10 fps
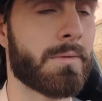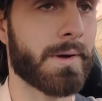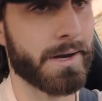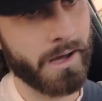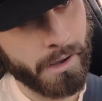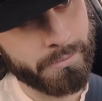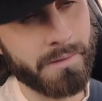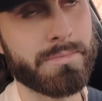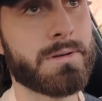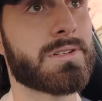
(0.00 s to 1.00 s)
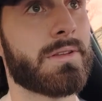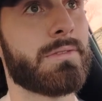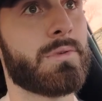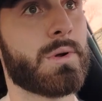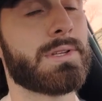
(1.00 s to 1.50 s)
We're gonna up the boost on
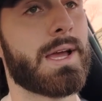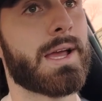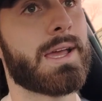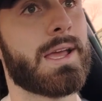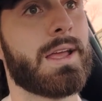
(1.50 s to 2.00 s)
the Vortech.